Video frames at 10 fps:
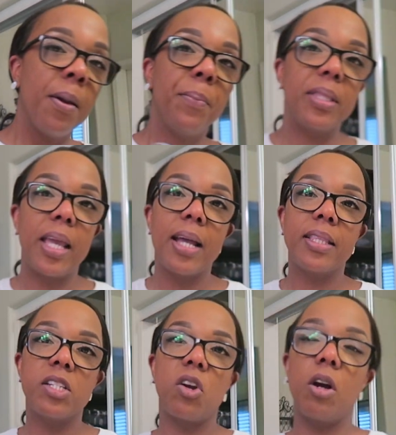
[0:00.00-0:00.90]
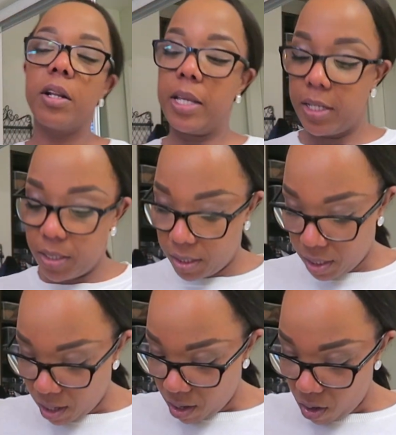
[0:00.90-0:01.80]
But they had these cardigans
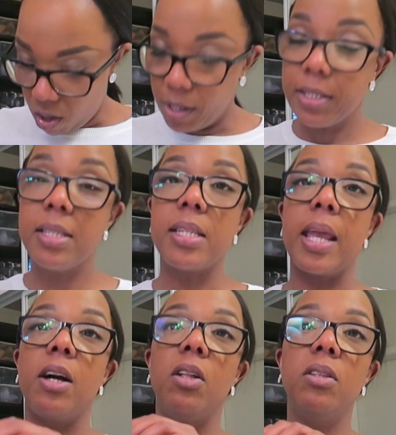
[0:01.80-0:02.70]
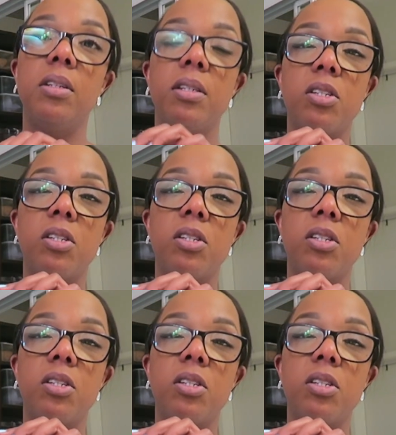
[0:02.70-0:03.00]
on sale.